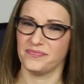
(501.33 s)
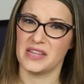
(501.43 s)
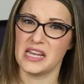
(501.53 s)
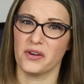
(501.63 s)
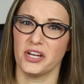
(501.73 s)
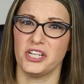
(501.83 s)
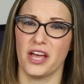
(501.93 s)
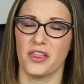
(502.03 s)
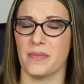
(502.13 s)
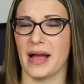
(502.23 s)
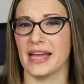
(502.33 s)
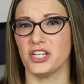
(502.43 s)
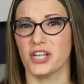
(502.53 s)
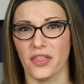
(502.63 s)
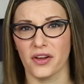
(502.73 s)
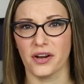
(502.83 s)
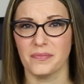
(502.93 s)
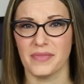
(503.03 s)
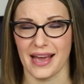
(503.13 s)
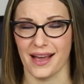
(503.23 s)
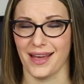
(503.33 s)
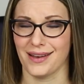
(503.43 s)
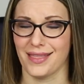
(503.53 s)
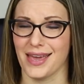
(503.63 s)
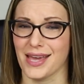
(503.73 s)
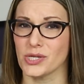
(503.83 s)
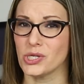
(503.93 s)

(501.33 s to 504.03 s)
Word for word: near each other, by each other, that kind of thing.